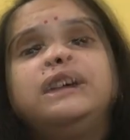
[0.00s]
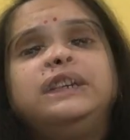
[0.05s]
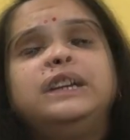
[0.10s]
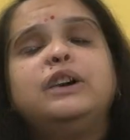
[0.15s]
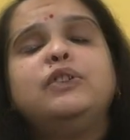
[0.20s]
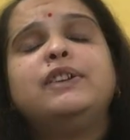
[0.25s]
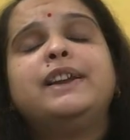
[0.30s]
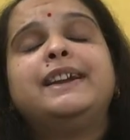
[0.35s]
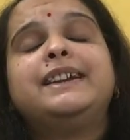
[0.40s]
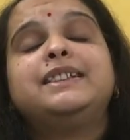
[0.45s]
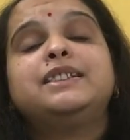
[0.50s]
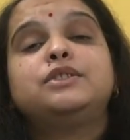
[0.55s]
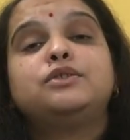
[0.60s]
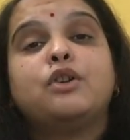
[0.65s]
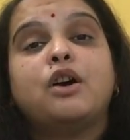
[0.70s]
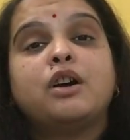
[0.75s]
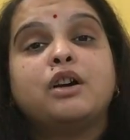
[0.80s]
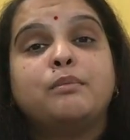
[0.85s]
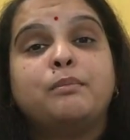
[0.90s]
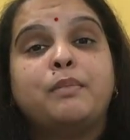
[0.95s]
Now let's
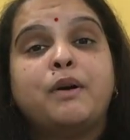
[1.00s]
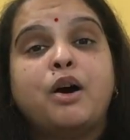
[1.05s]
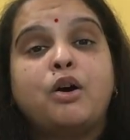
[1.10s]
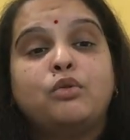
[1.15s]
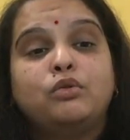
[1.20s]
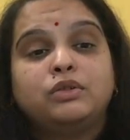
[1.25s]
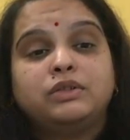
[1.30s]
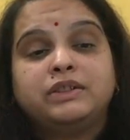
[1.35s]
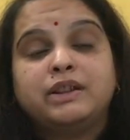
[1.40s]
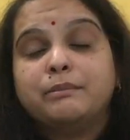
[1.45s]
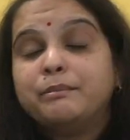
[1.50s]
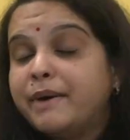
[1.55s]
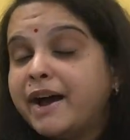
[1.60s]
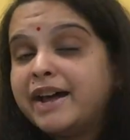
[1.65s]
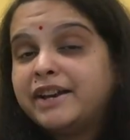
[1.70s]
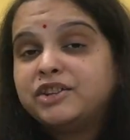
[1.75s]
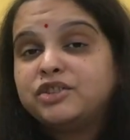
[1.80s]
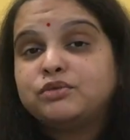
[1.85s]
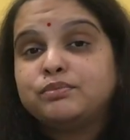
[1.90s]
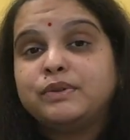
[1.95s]
talk about the
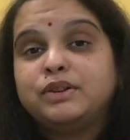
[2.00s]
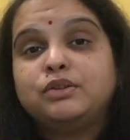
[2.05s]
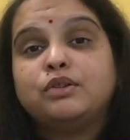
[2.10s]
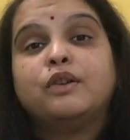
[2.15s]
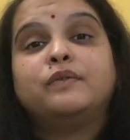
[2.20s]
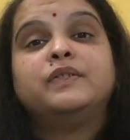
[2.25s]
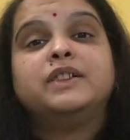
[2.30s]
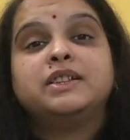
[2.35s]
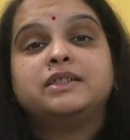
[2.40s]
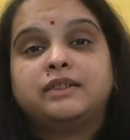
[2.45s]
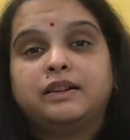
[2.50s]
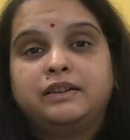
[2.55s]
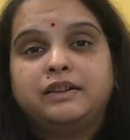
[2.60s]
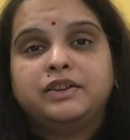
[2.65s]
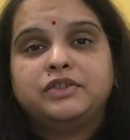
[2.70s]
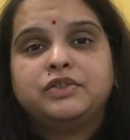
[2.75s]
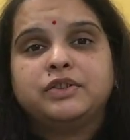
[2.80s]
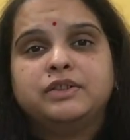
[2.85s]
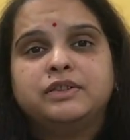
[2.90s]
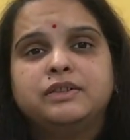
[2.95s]
management of this
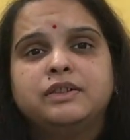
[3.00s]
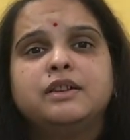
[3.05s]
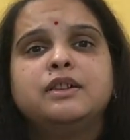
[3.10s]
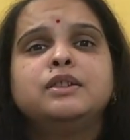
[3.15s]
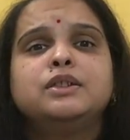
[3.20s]
condition.